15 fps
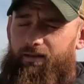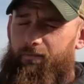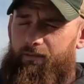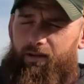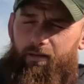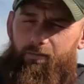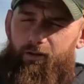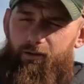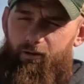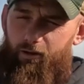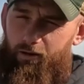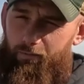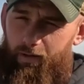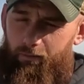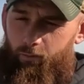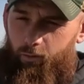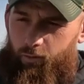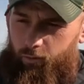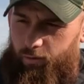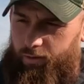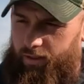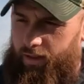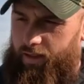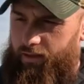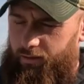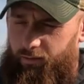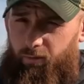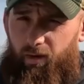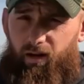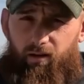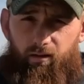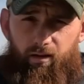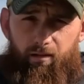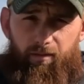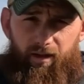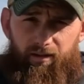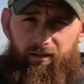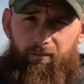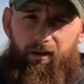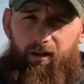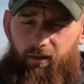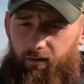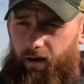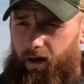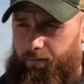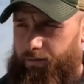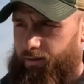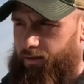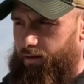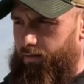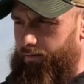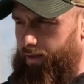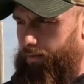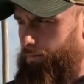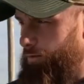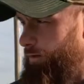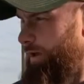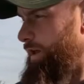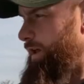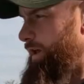something I'm going to talk about more towards the end as well, about some of the other options that are available.